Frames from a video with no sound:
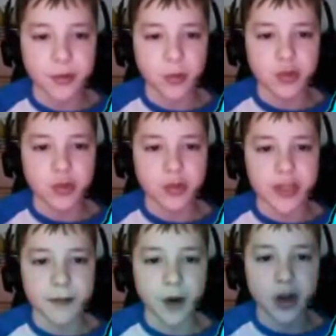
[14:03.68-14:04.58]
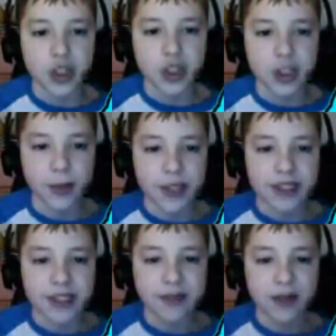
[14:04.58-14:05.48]
was that rocket ship at
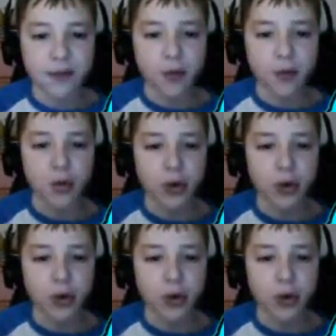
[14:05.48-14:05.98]
74.